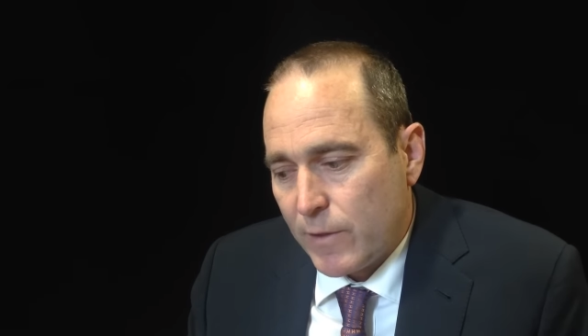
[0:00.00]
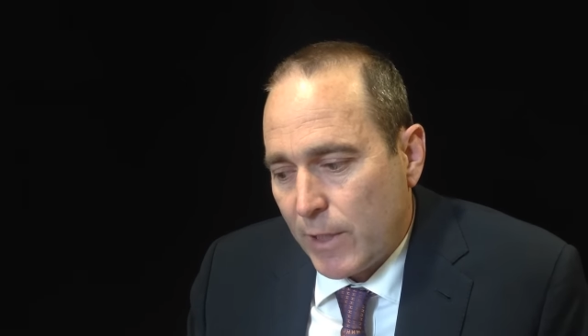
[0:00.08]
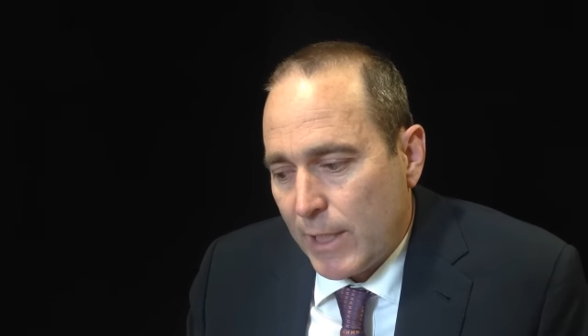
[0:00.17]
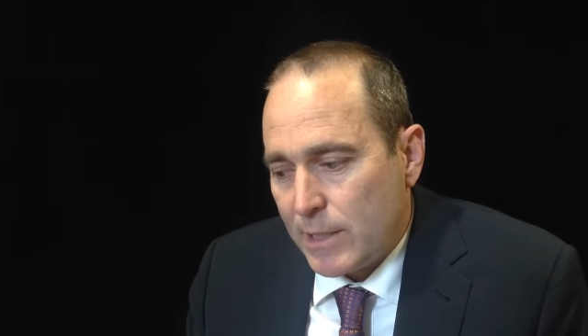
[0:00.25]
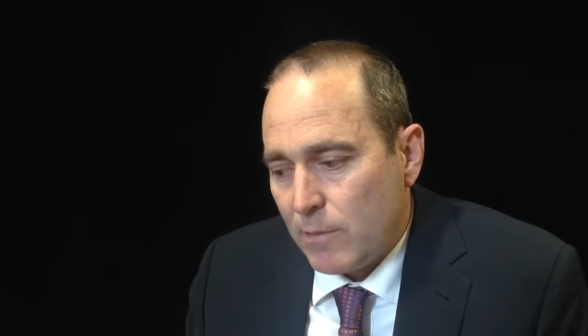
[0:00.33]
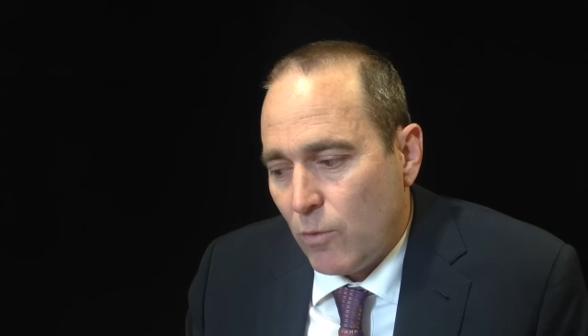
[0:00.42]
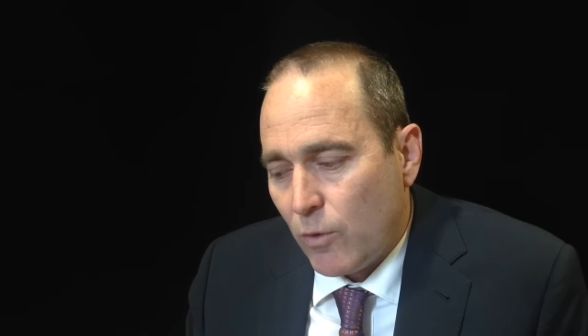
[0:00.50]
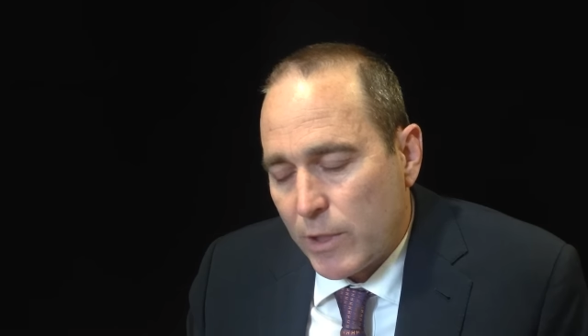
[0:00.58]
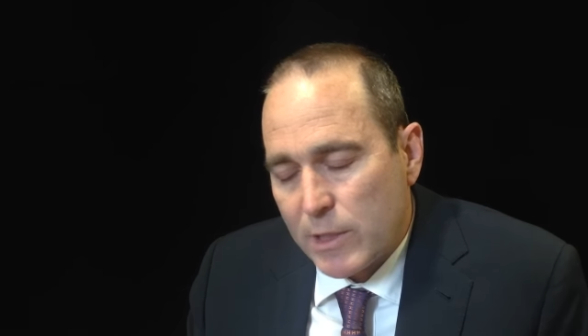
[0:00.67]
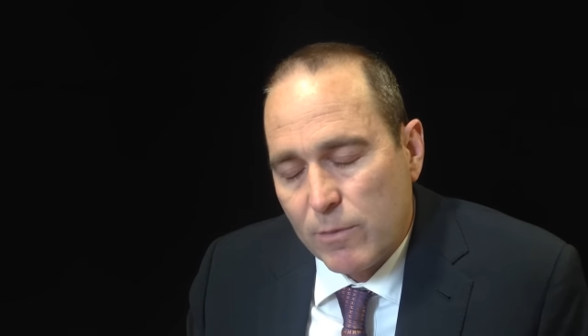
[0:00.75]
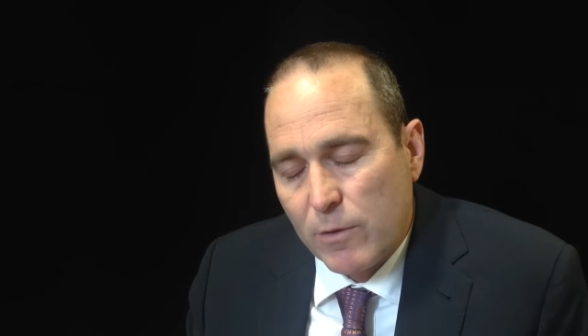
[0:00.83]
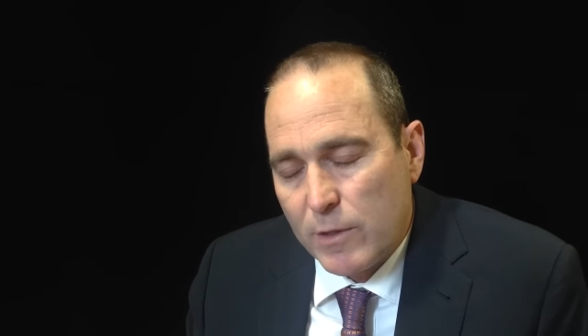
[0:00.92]
So I guess the more
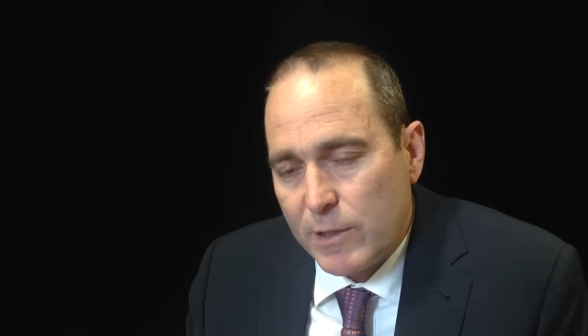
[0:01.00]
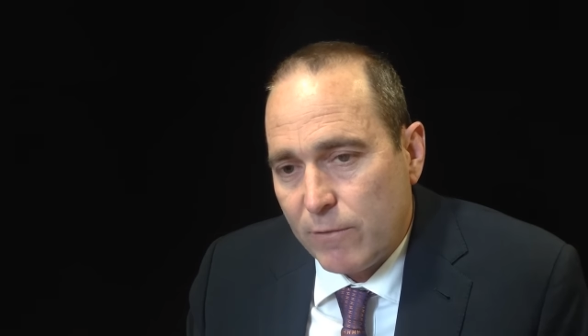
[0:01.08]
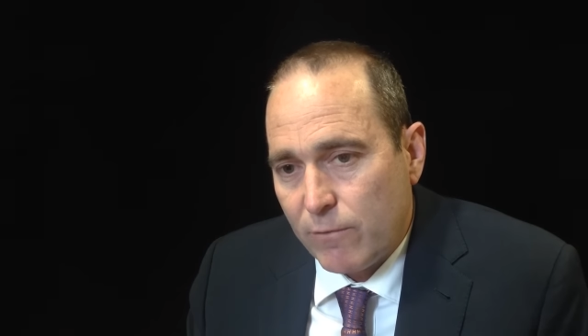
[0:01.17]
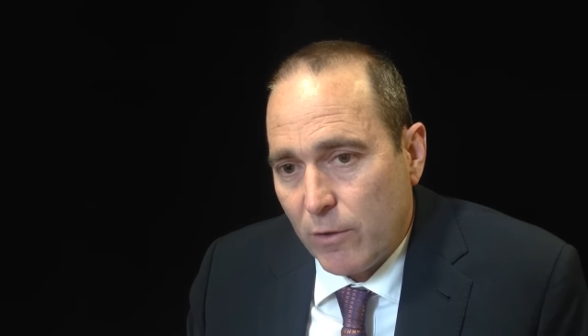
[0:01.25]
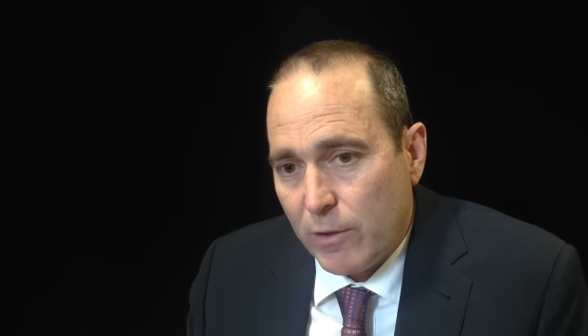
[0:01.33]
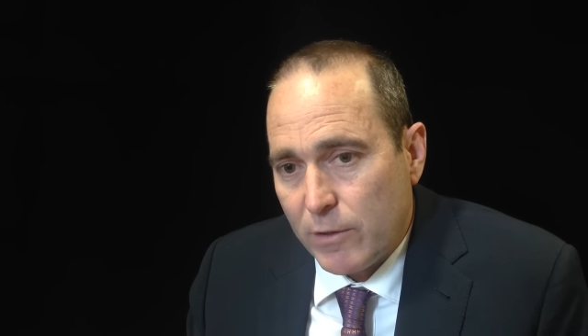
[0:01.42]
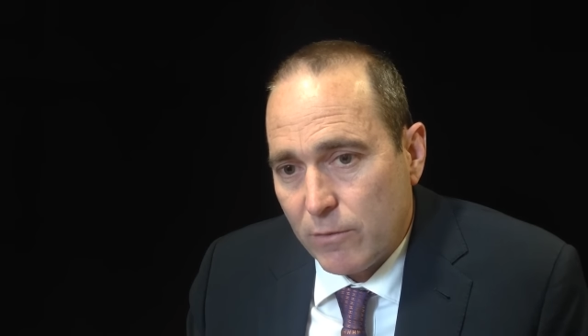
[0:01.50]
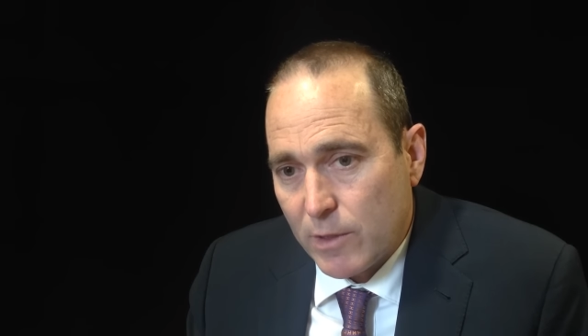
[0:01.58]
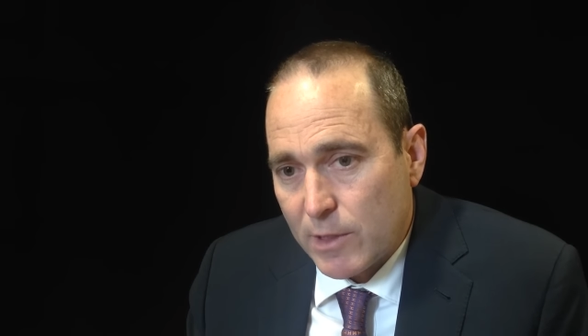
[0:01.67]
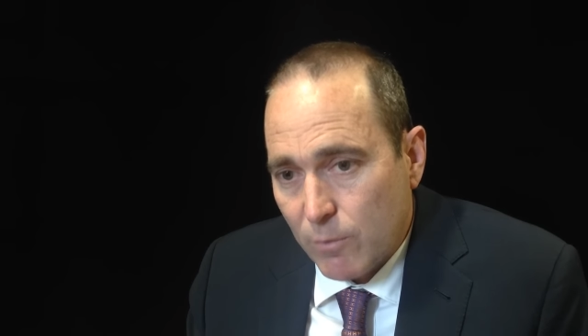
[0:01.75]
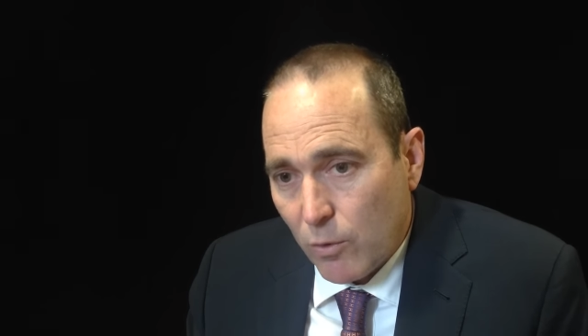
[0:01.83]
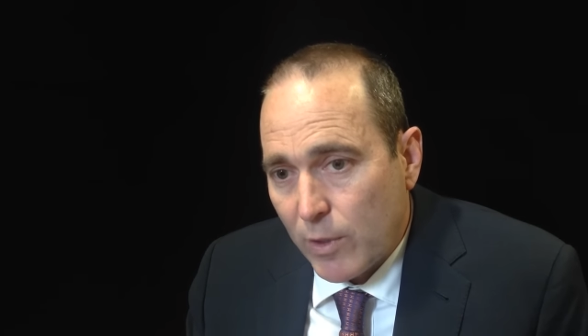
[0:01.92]
experience you've got in
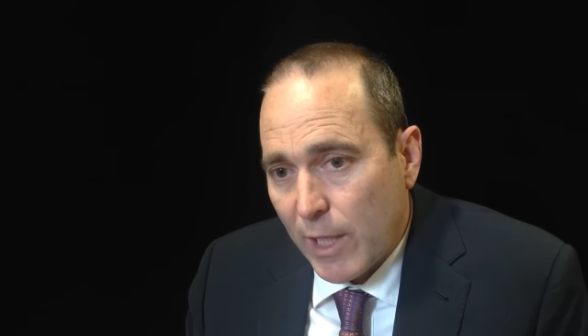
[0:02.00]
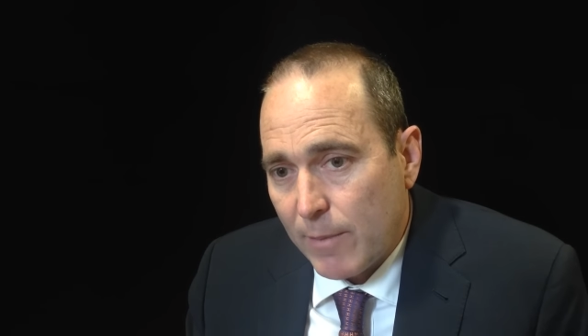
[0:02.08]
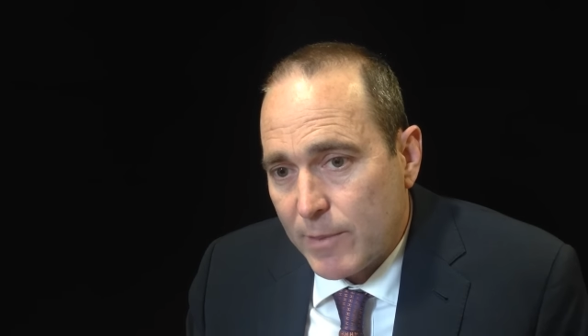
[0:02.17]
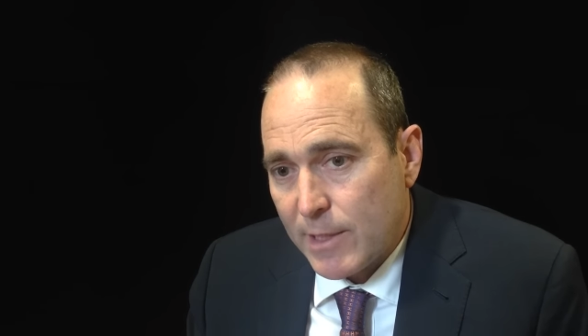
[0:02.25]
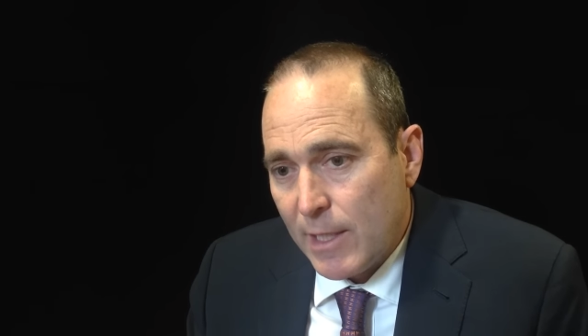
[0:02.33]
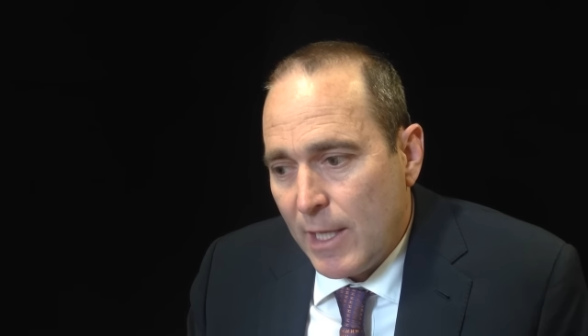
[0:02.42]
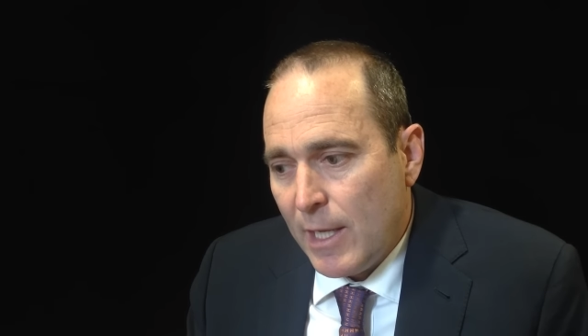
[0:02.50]
doing small caps,